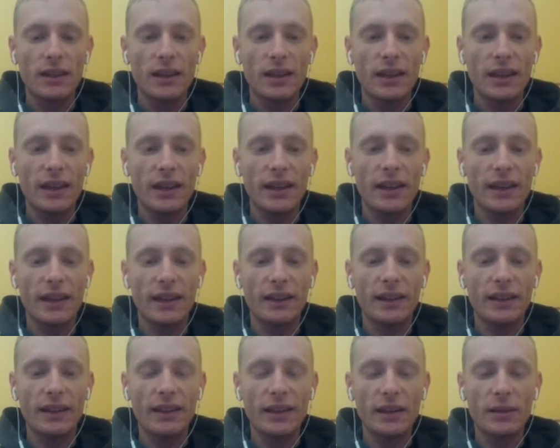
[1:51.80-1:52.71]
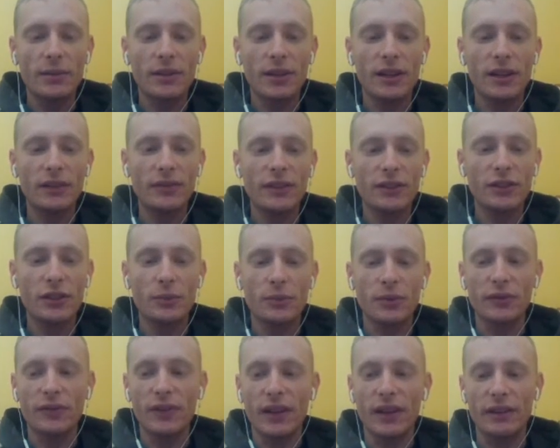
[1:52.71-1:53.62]
And then a ton of glitches were
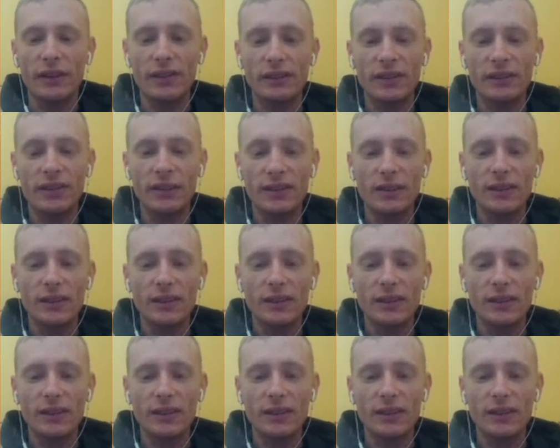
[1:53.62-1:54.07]
found